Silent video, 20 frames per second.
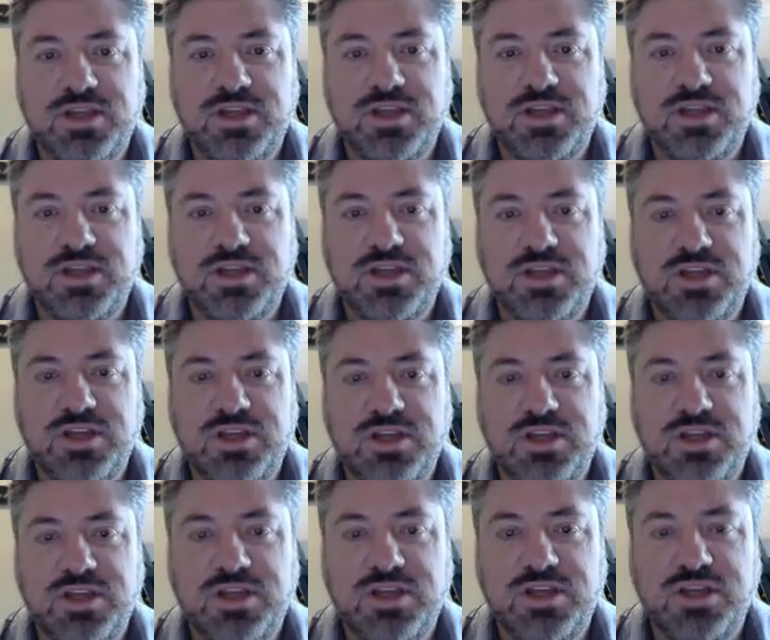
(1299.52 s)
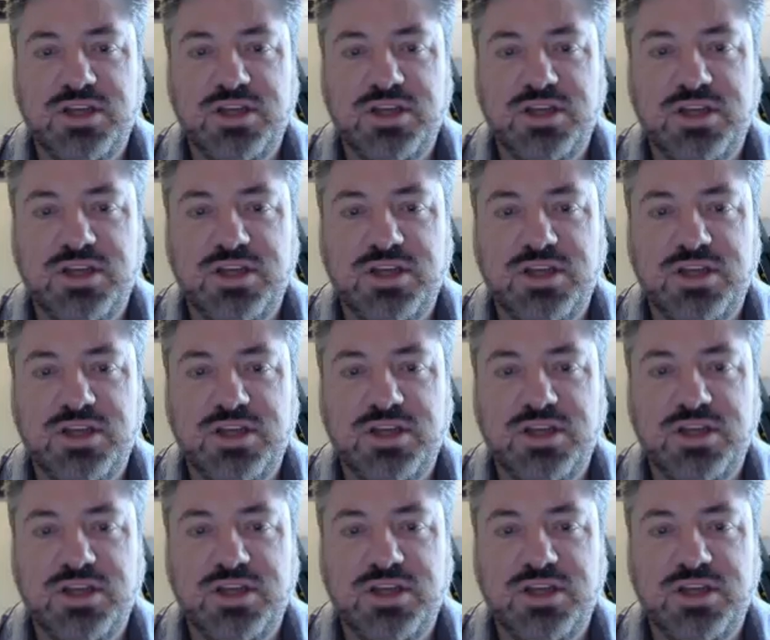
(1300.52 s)
in rifle shooting, whether
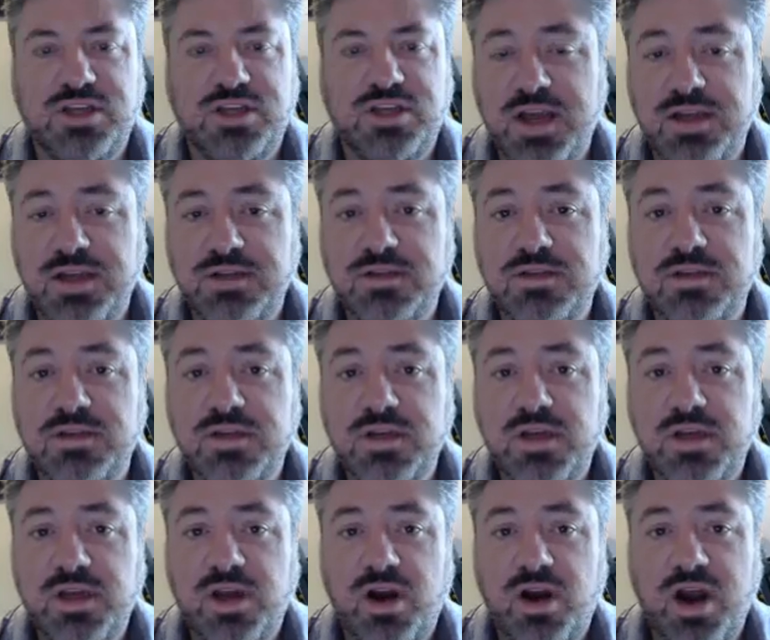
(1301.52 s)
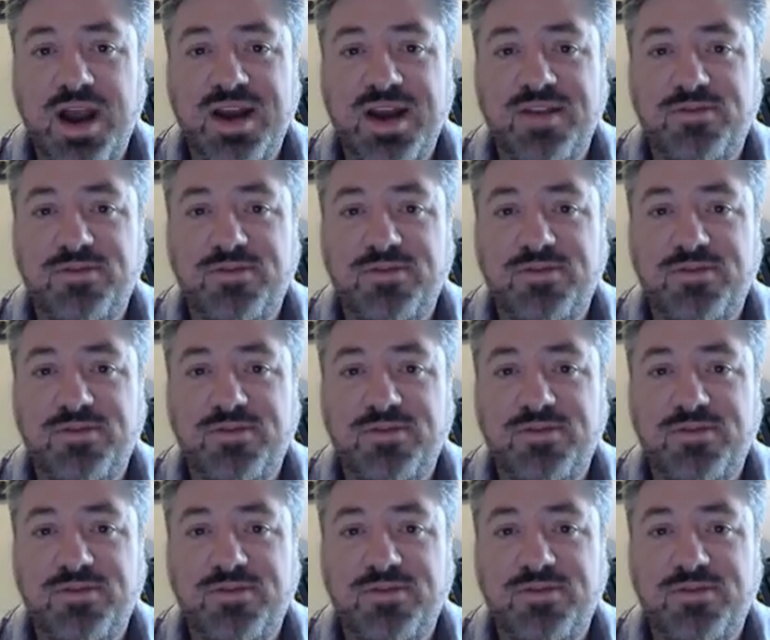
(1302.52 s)
it's air guns, right?